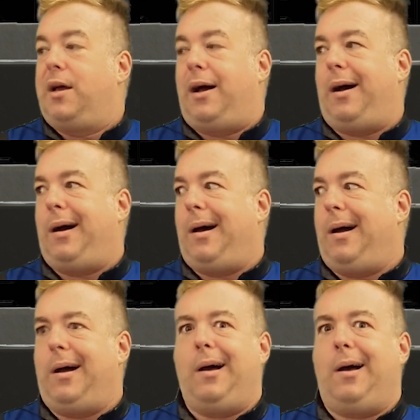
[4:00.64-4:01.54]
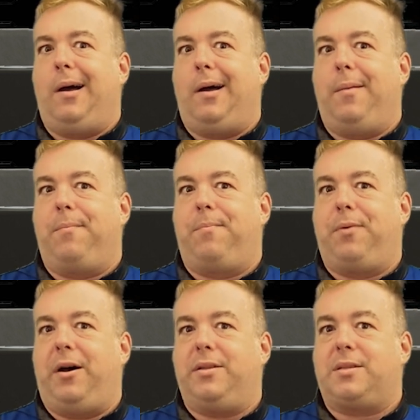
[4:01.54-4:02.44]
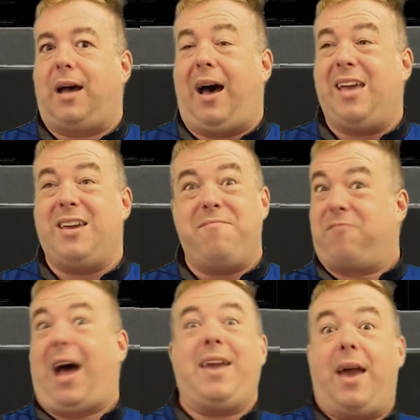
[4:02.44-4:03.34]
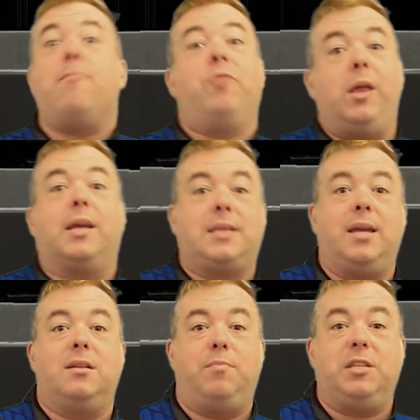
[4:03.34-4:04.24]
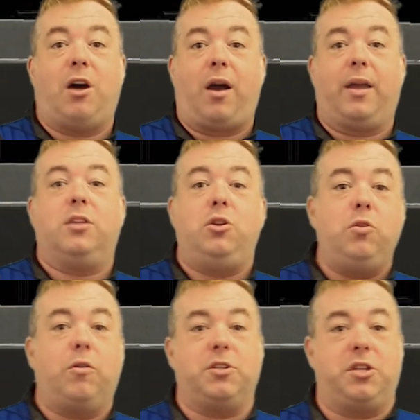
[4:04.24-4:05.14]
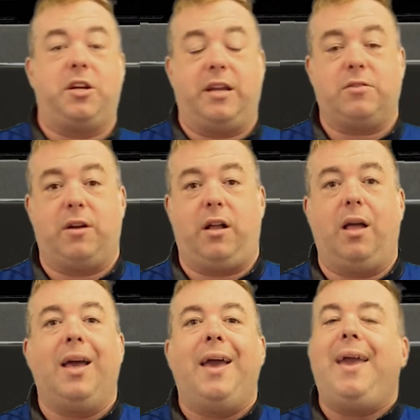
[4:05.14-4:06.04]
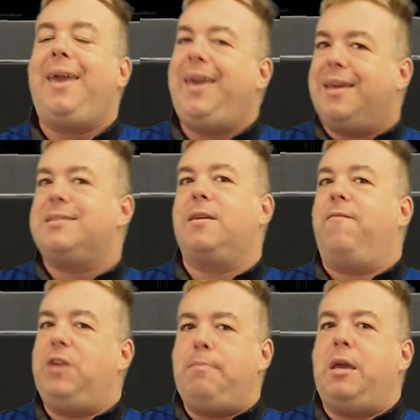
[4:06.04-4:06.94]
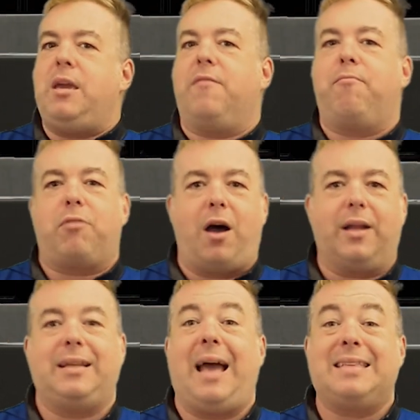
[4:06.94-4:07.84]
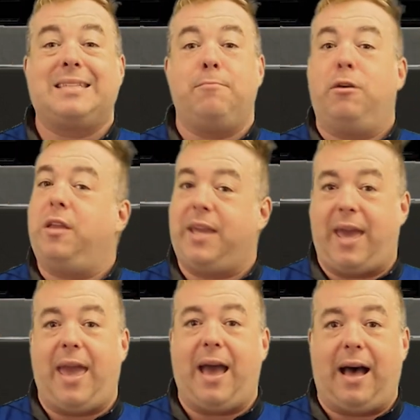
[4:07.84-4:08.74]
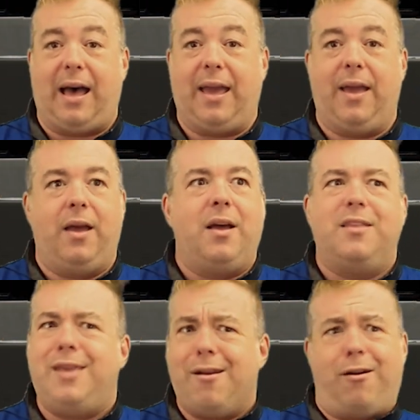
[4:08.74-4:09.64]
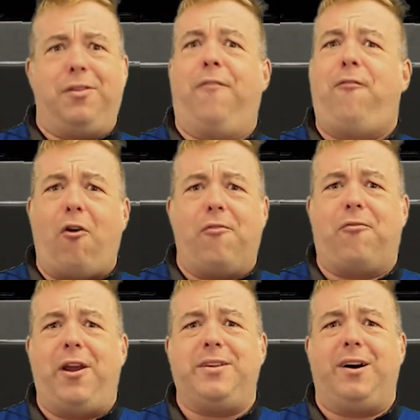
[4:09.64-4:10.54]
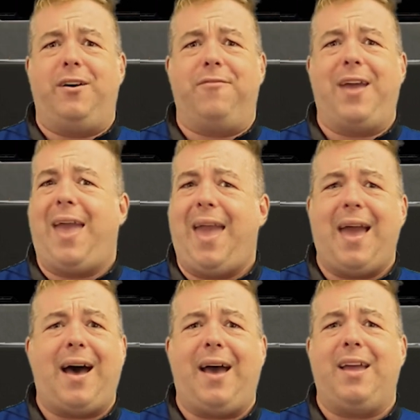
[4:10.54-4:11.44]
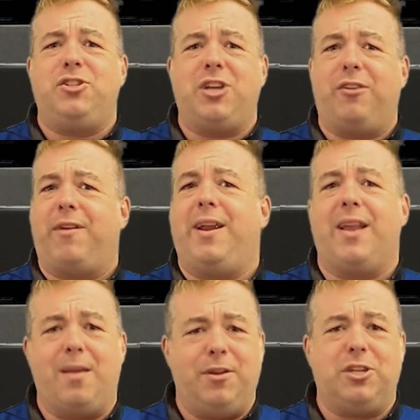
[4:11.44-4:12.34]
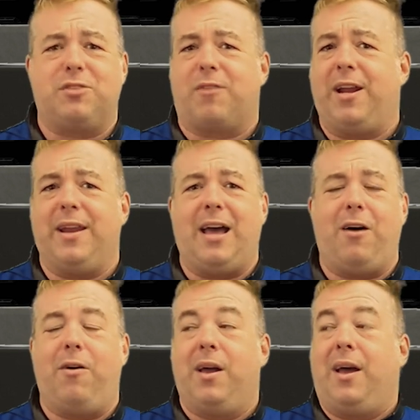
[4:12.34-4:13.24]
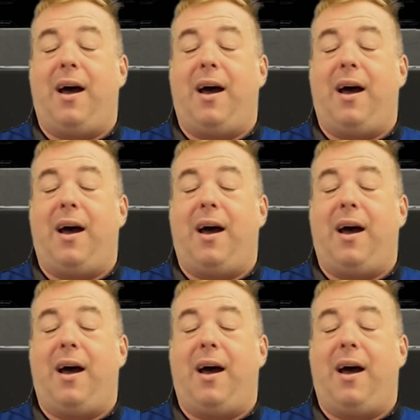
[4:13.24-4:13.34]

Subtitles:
But I am really excited to be talking to Christian Cantrell. He is the VP of Product at Stability AI. They're on the forefront of AI-generated images right now.